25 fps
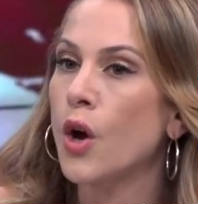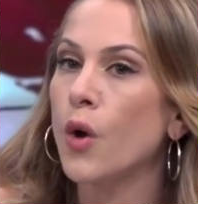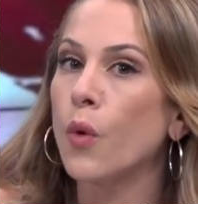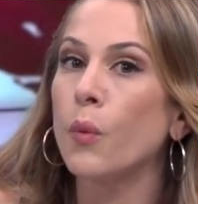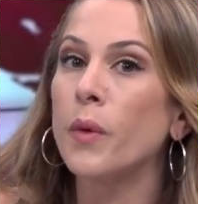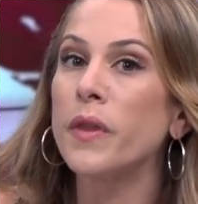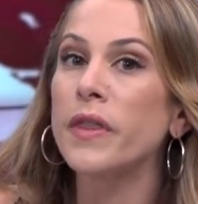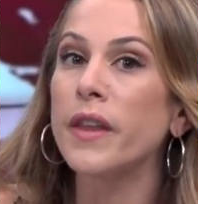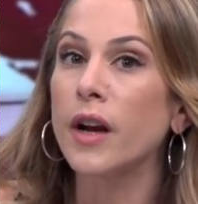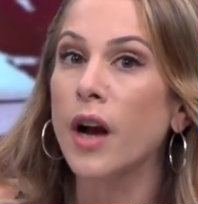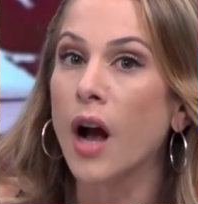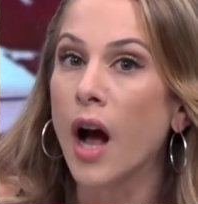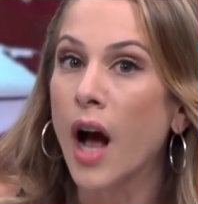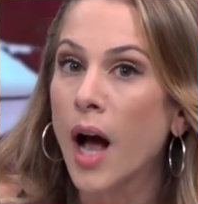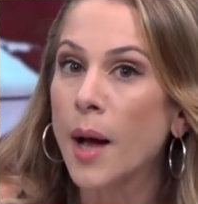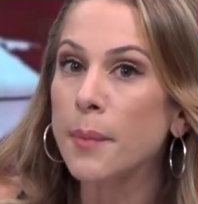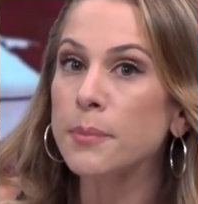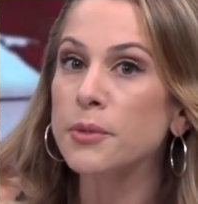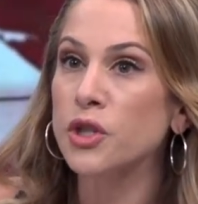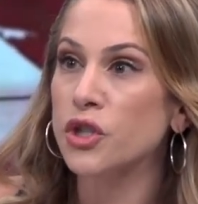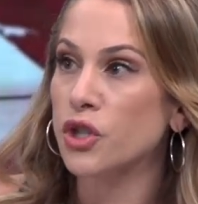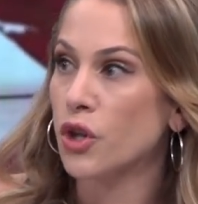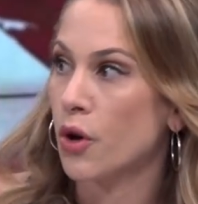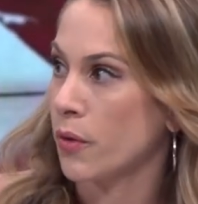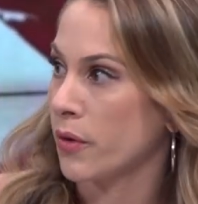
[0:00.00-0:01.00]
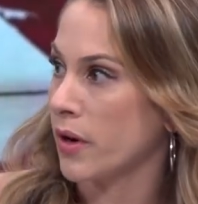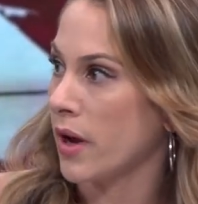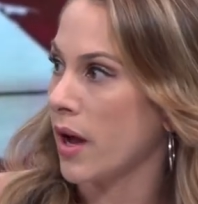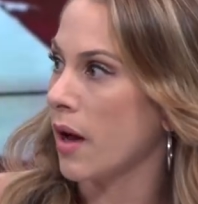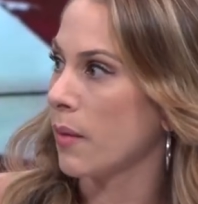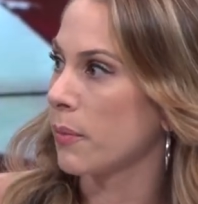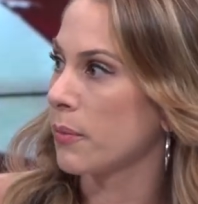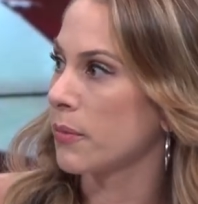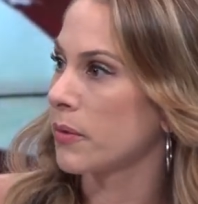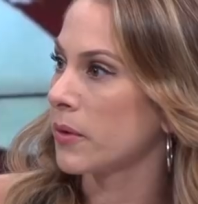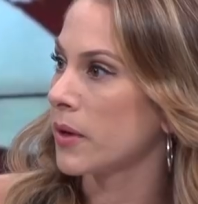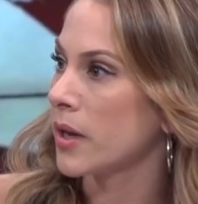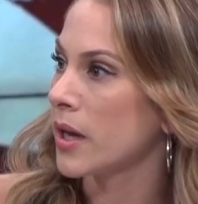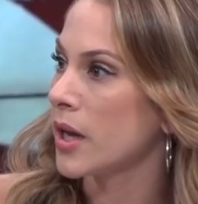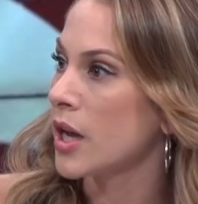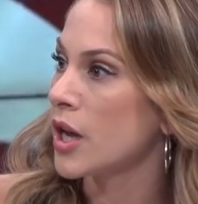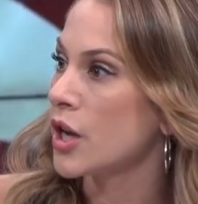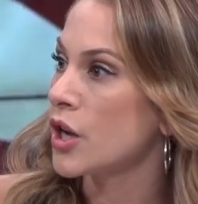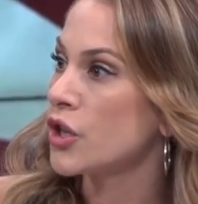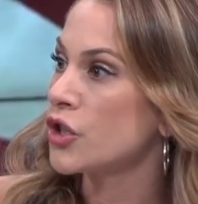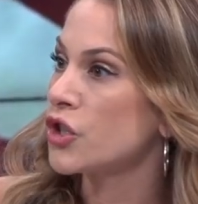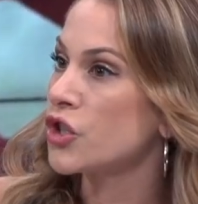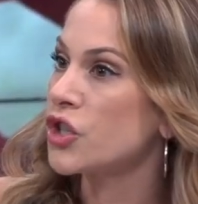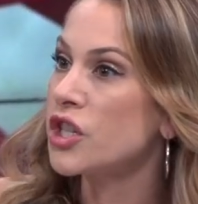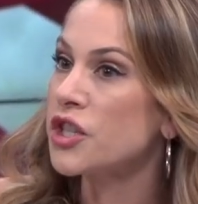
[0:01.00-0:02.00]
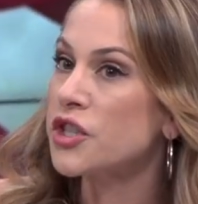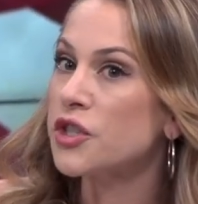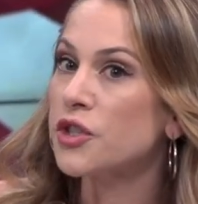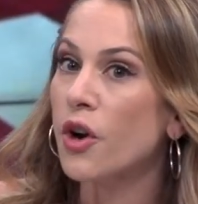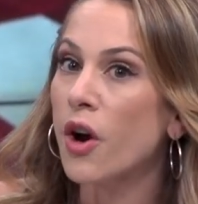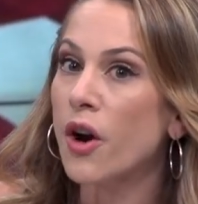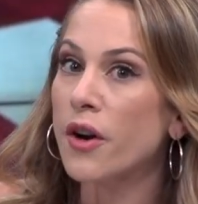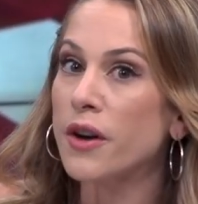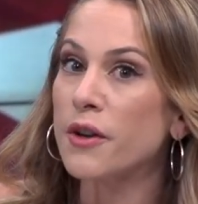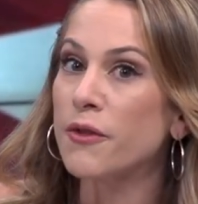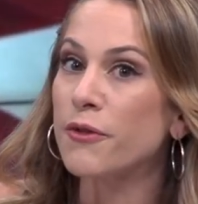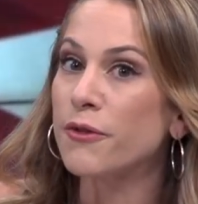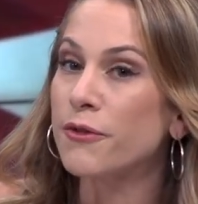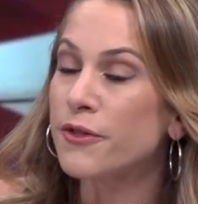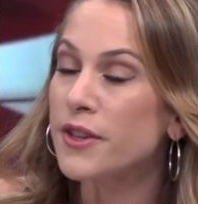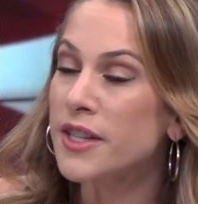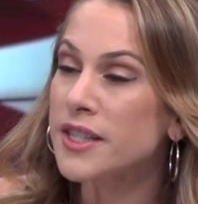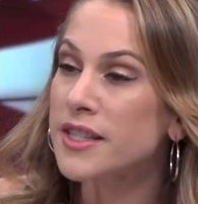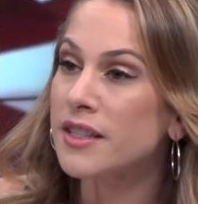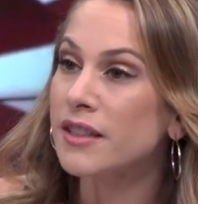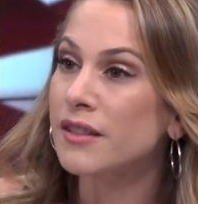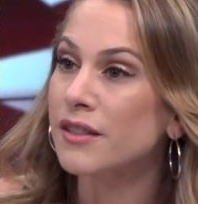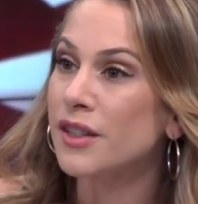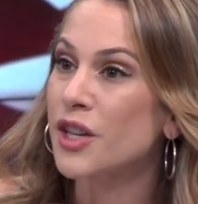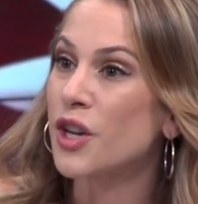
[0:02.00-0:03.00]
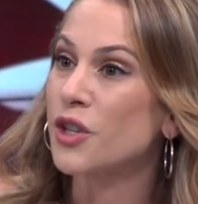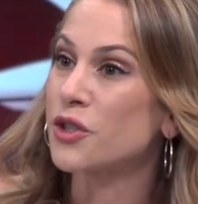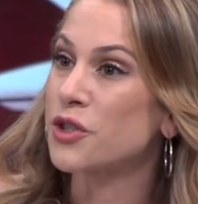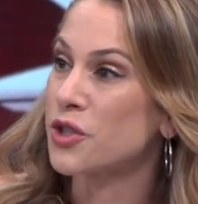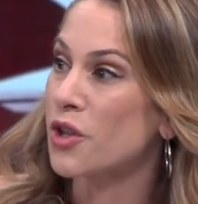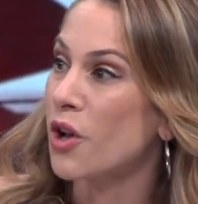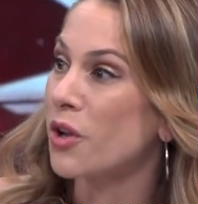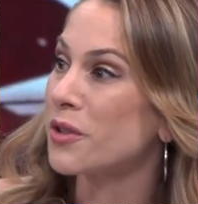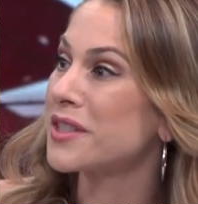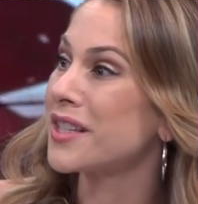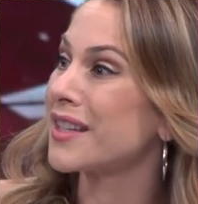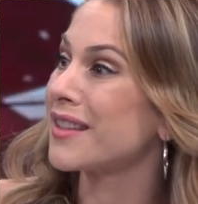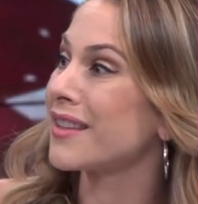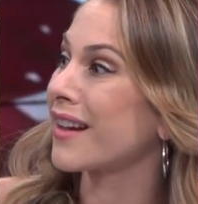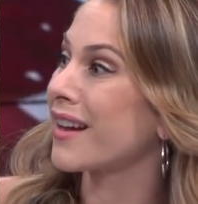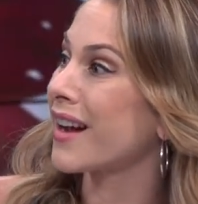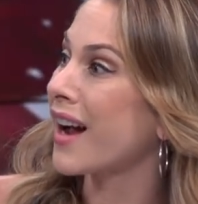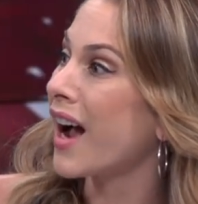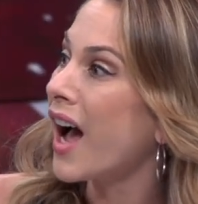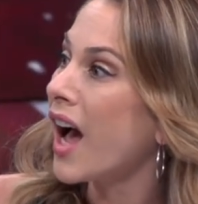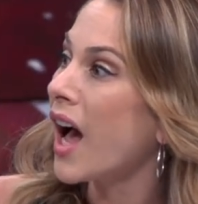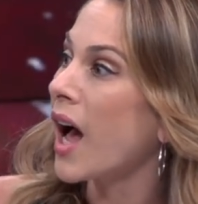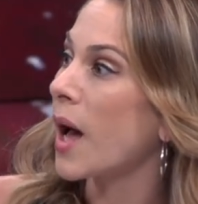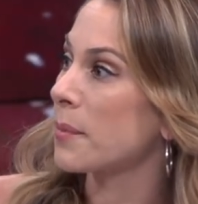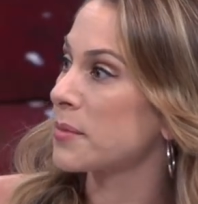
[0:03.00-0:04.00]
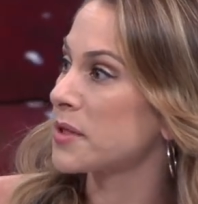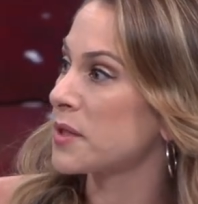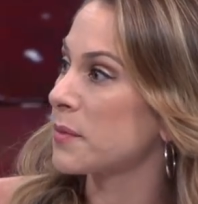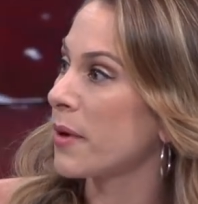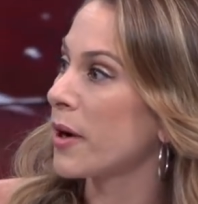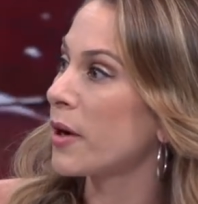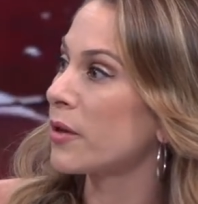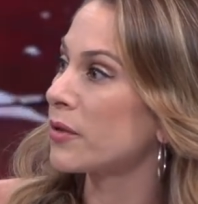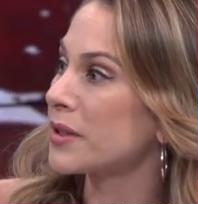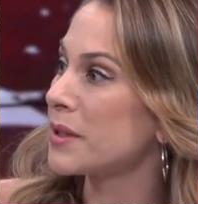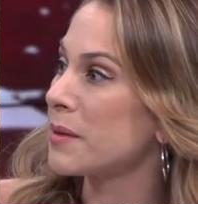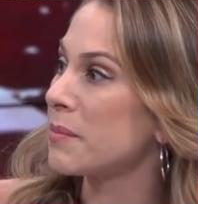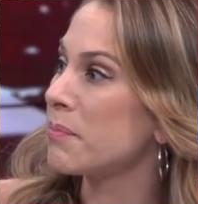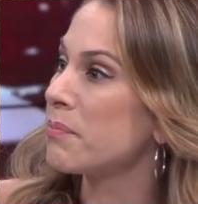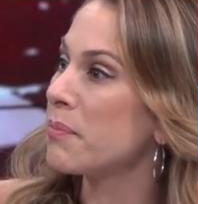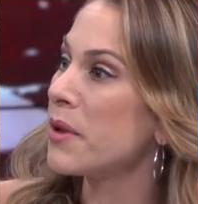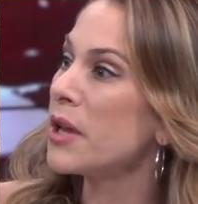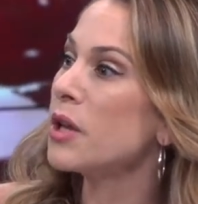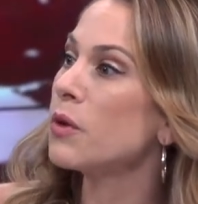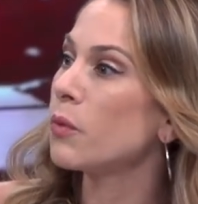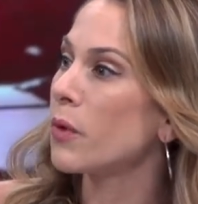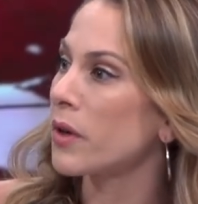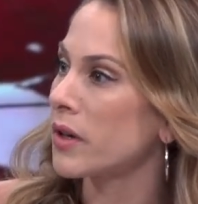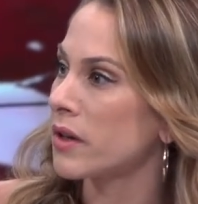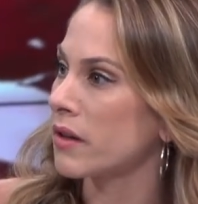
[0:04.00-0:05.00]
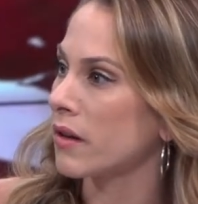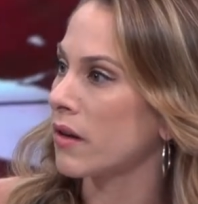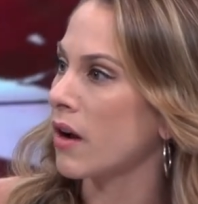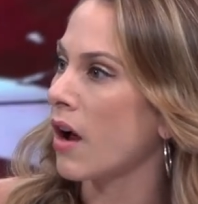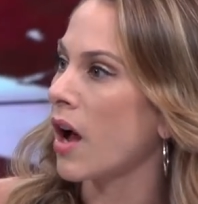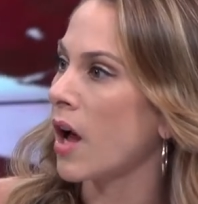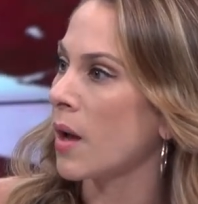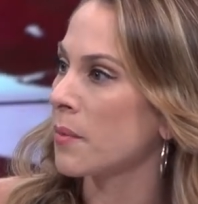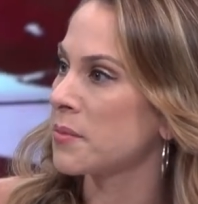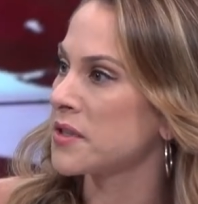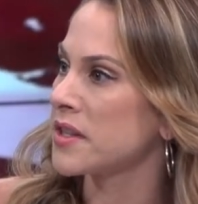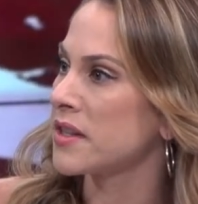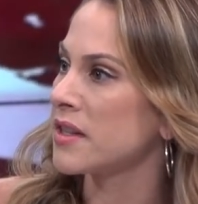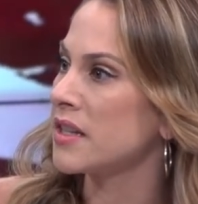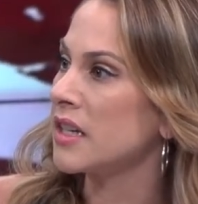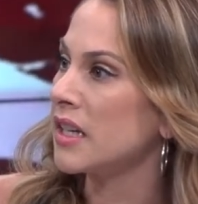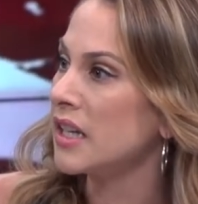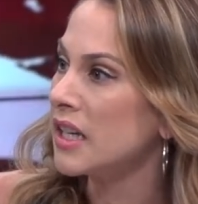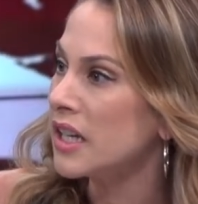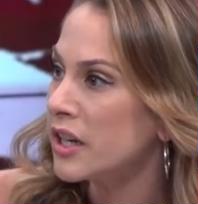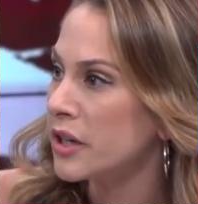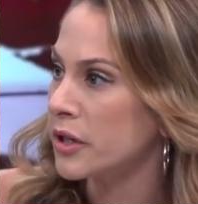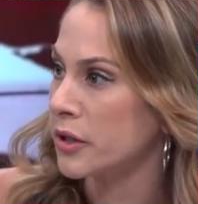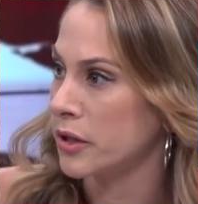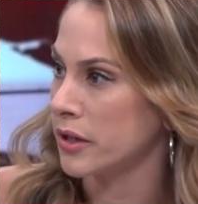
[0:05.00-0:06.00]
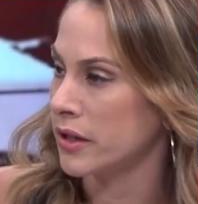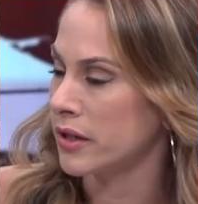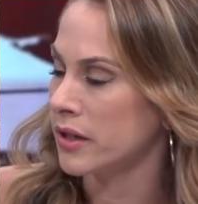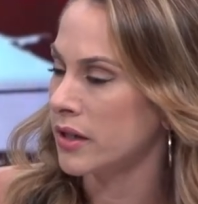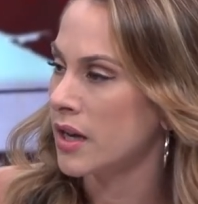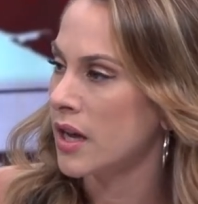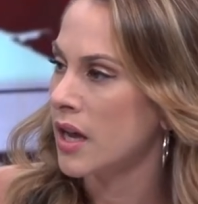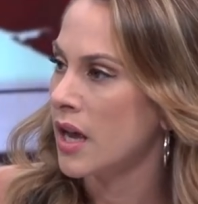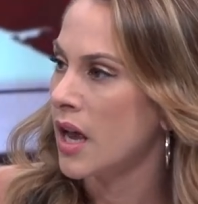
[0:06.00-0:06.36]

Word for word: When the cops showed up, she started physically assaulting the cops, apparently, bit one of the cops in the ear.